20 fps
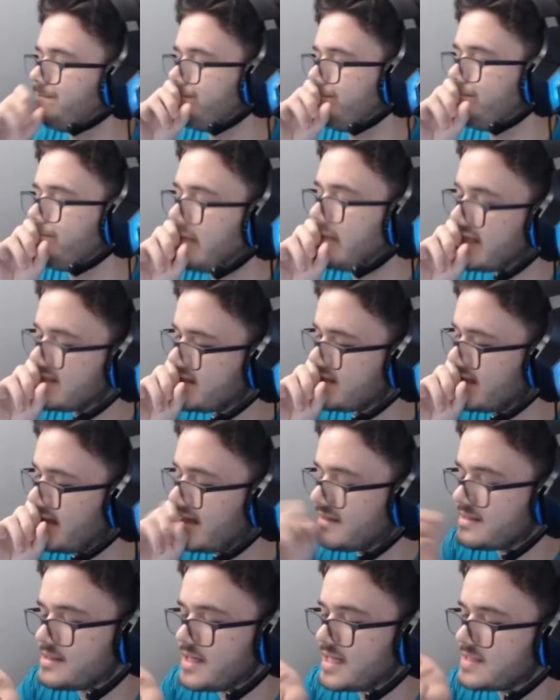That's
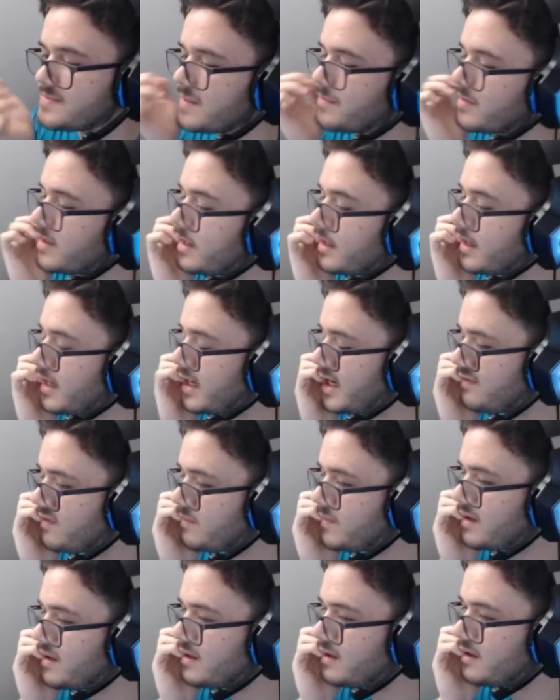that's that's my play. I have to
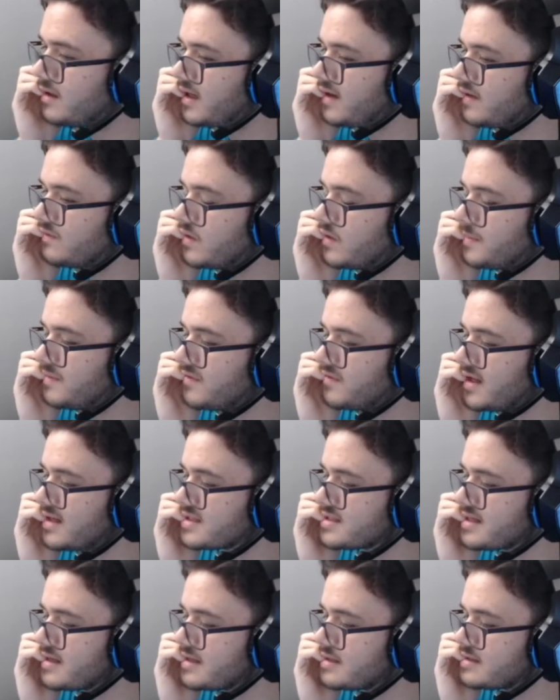make it. I to hope he flash
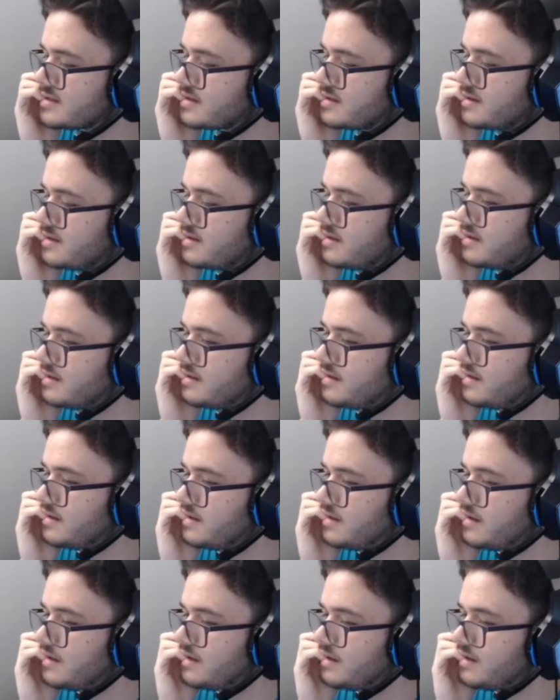cannons.
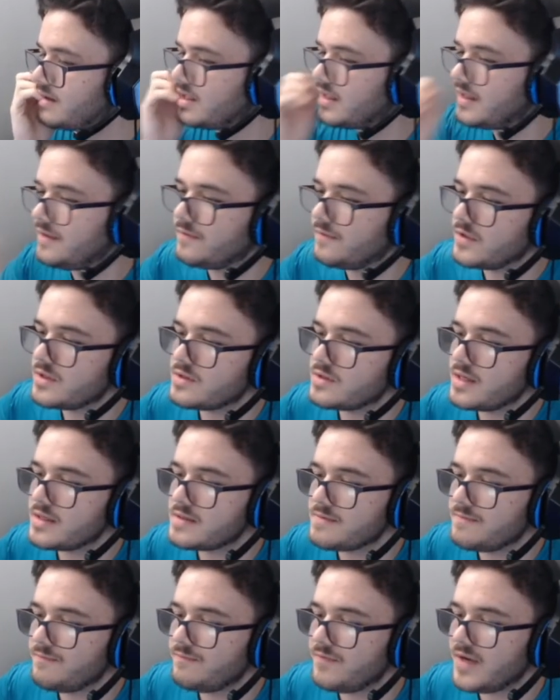He freeze dries.
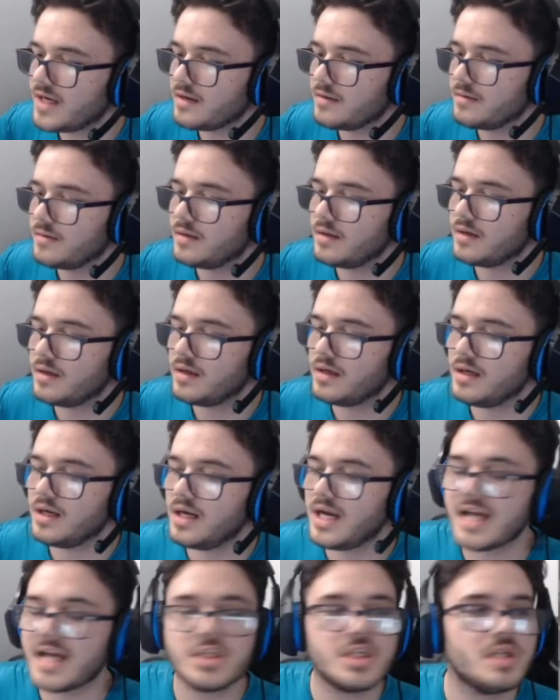Fuck.
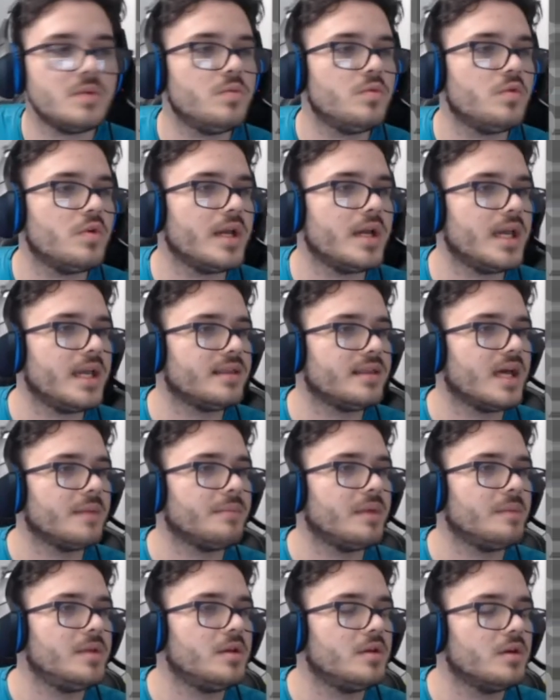Actually, wait. That
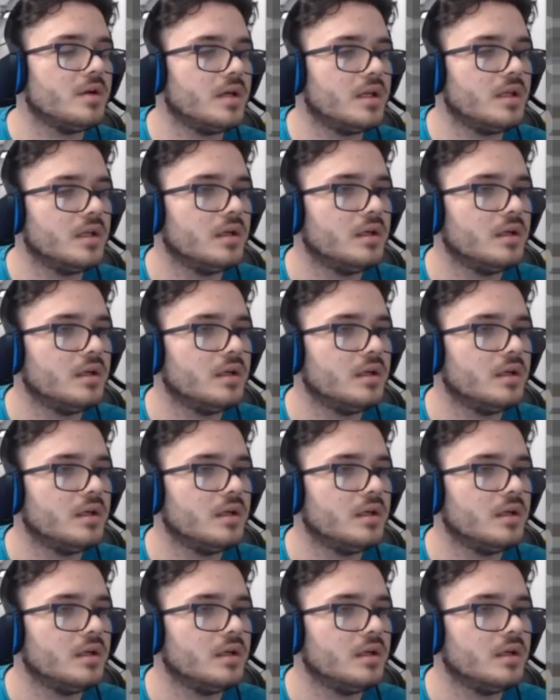might be good.